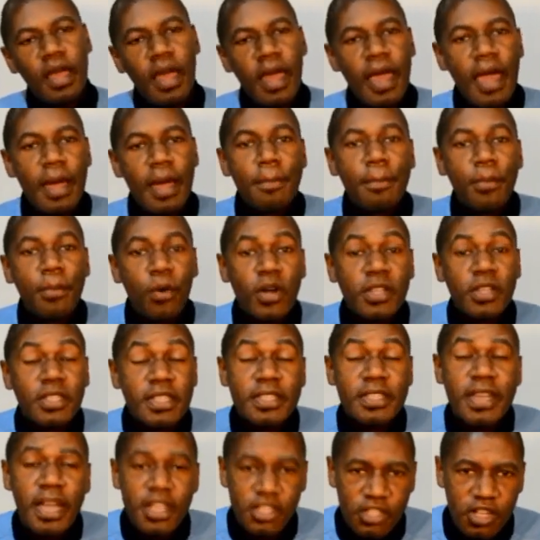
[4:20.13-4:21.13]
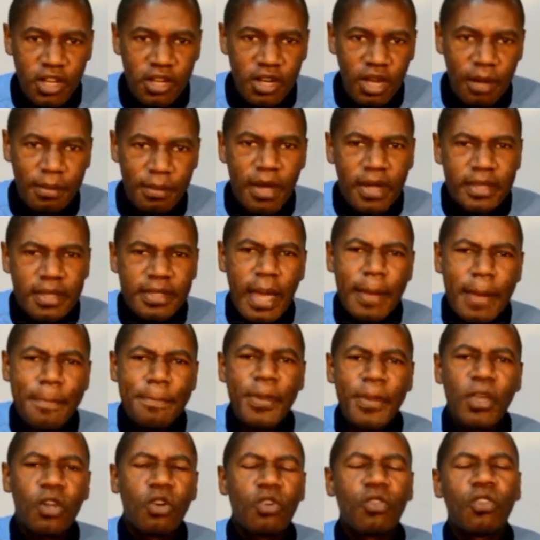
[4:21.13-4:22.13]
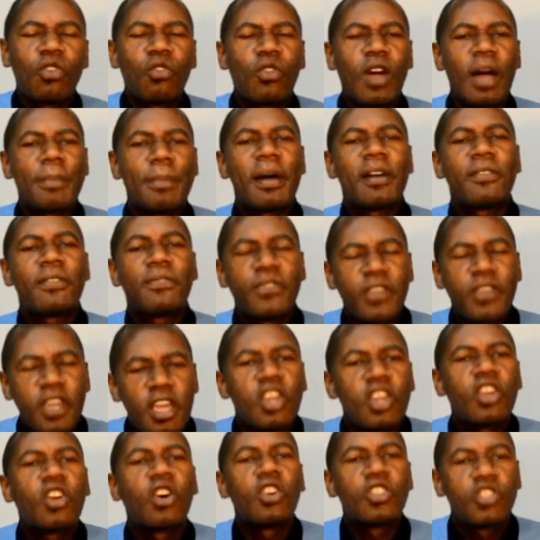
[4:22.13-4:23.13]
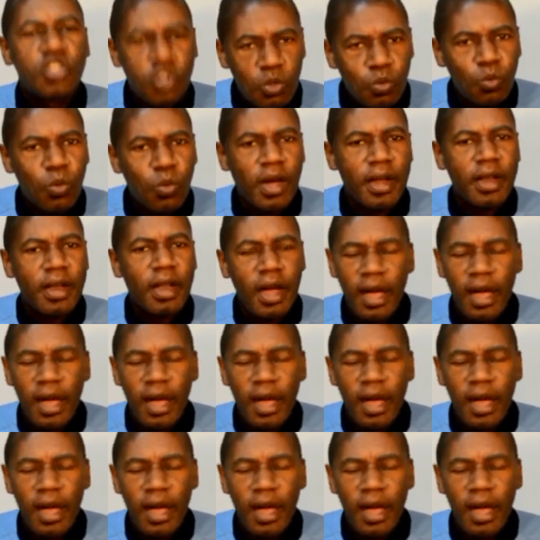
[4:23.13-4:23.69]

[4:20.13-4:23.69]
And boy, did they turn up. They beat Uruguay by 3-1.